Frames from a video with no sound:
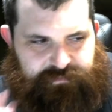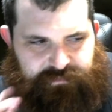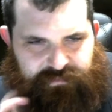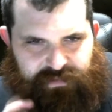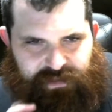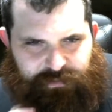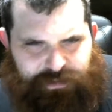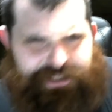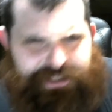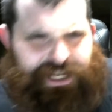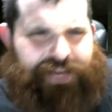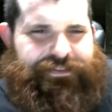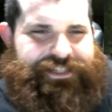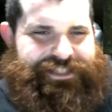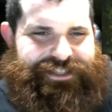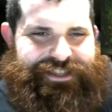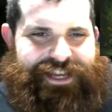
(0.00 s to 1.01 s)
Which
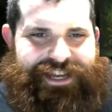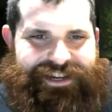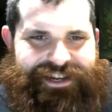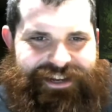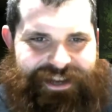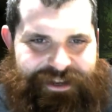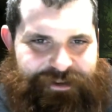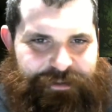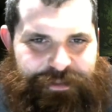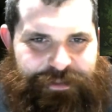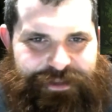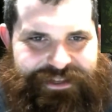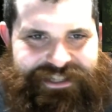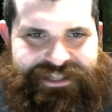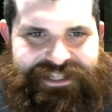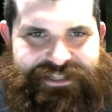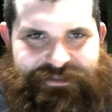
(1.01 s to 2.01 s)
obviously that I don't think
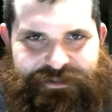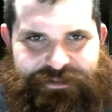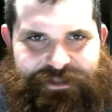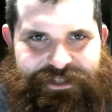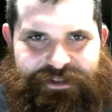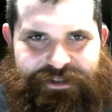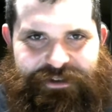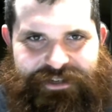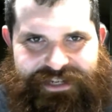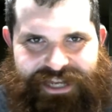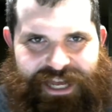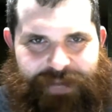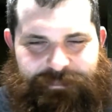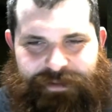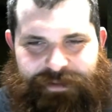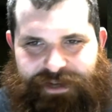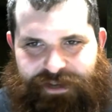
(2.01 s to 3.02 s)
that that's really going to
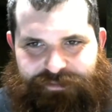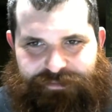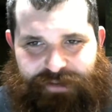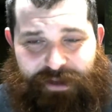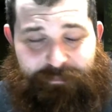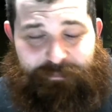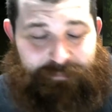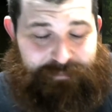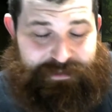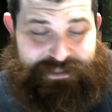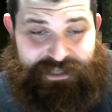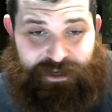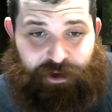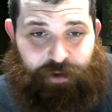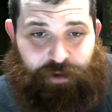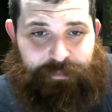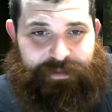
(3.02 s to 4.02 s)
happen. At least I
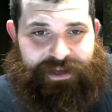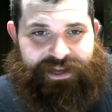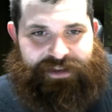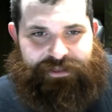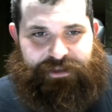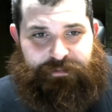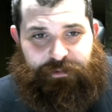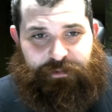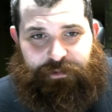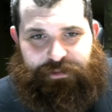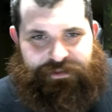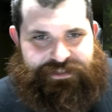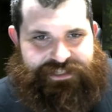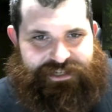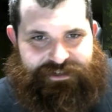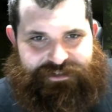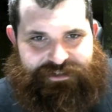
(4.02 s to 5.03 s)
hope not. I think both of
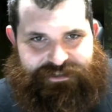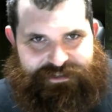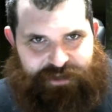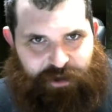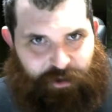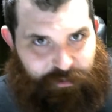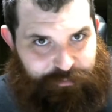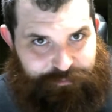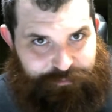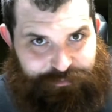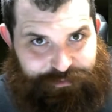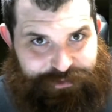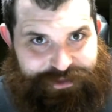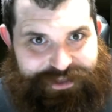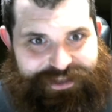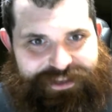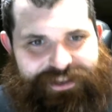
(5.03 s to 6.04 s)
these characters
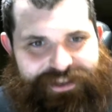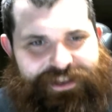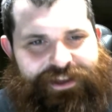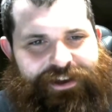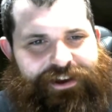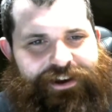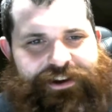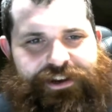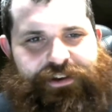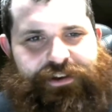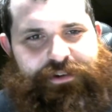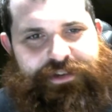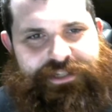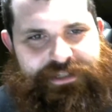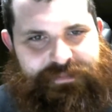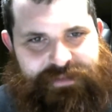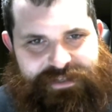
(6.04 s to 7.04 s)
hopefully are
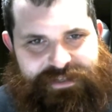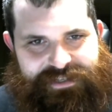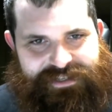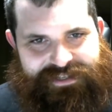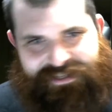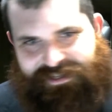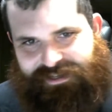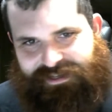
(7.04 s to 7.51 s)
going to be